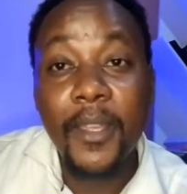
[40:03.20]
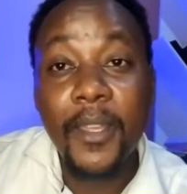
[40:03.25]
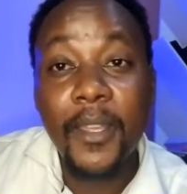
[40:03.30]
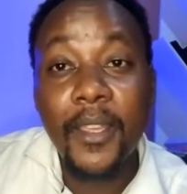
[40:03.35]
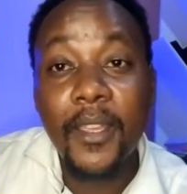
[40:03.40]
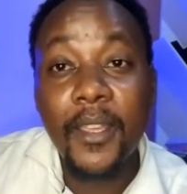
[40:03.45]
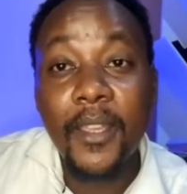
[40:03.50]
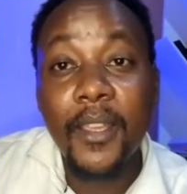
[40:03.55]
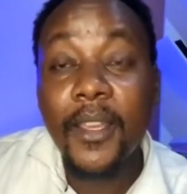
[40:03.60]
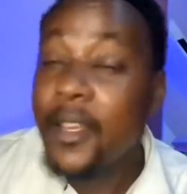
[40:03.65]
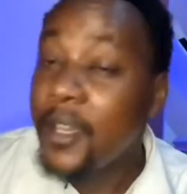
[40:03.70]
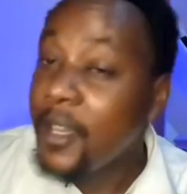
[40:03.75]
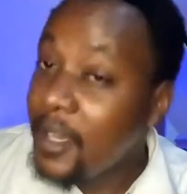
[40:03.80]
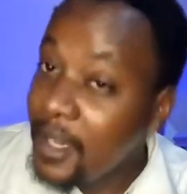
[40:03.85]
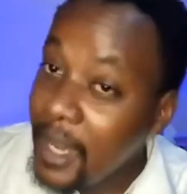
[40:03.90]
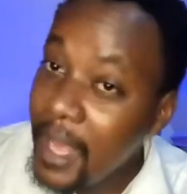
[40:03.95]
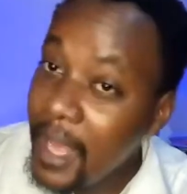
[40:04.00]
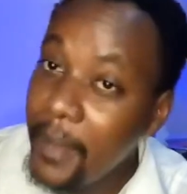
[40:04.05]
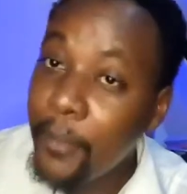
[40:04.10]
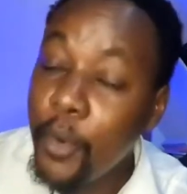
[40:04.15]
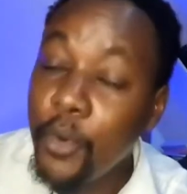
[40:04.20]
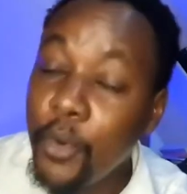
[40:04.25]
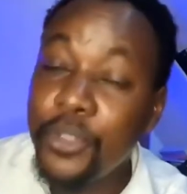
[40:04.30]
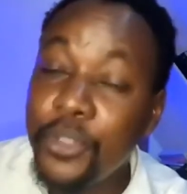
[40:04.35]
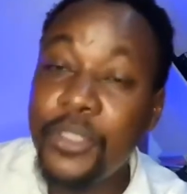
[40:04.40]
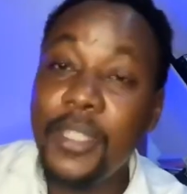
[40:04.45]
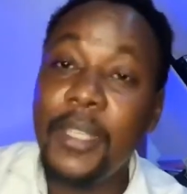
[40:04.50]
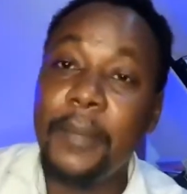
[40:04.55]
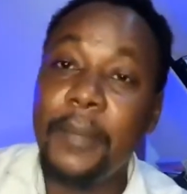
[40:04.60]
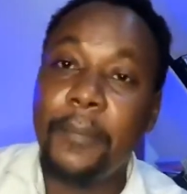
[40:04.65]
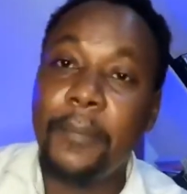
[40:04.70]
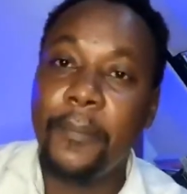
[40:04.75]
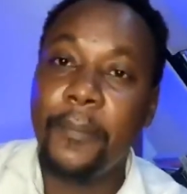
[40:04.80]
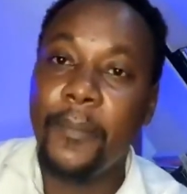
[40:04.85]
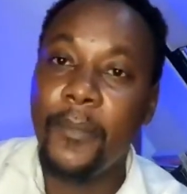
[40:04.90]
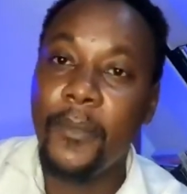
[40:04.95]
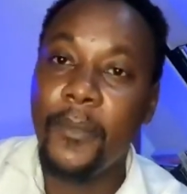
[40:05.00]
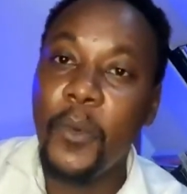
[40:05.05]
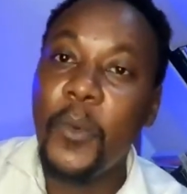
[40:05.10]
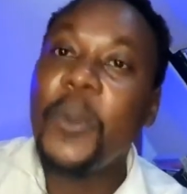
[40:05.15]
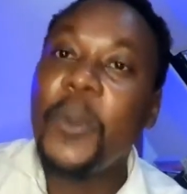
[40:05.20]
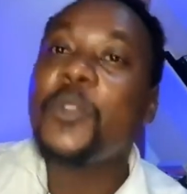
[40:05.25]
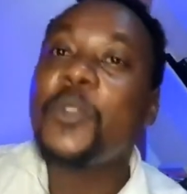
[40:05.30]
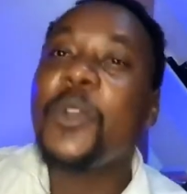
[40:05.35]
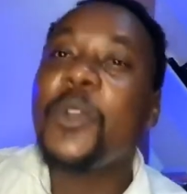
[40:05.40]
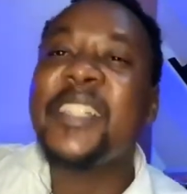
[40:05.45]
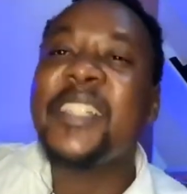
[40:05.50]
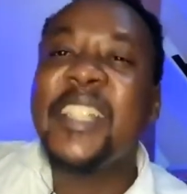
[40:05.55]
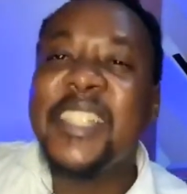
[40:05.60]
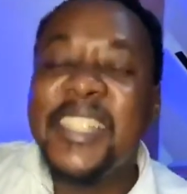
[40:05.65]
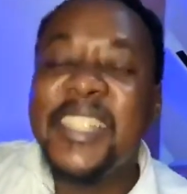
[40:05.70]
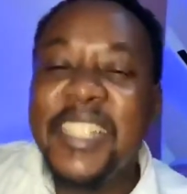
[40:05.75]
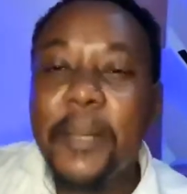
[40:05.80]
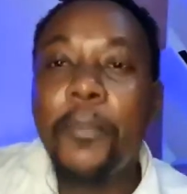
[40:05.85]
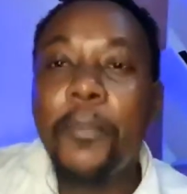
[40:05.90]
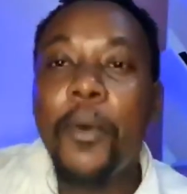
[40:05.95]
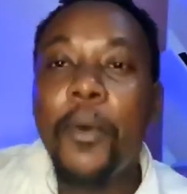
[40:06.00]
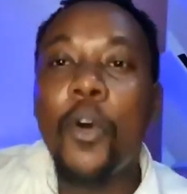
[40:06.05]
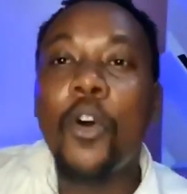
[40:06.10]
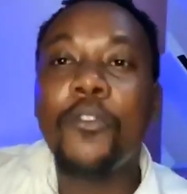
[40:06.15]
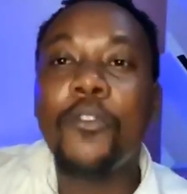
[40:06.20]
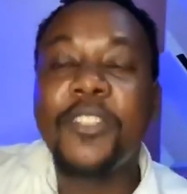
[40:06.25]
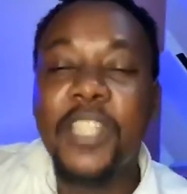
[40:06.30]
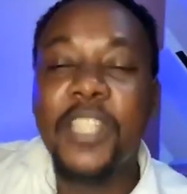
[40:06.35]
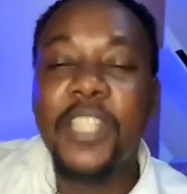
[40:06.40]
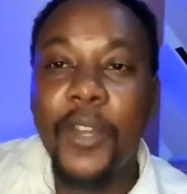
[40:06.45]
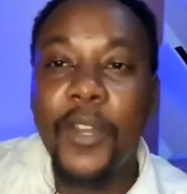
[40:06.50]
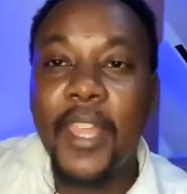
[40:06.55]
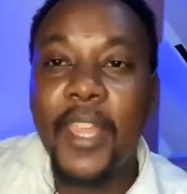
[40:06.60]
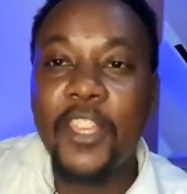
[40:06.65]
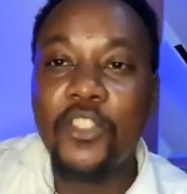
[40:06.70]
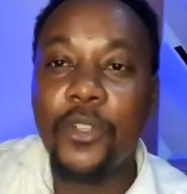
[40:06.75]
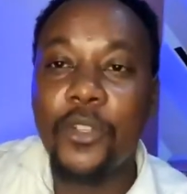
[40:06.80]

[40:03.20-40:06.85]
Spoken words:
club or team, which was a symbol of segregation.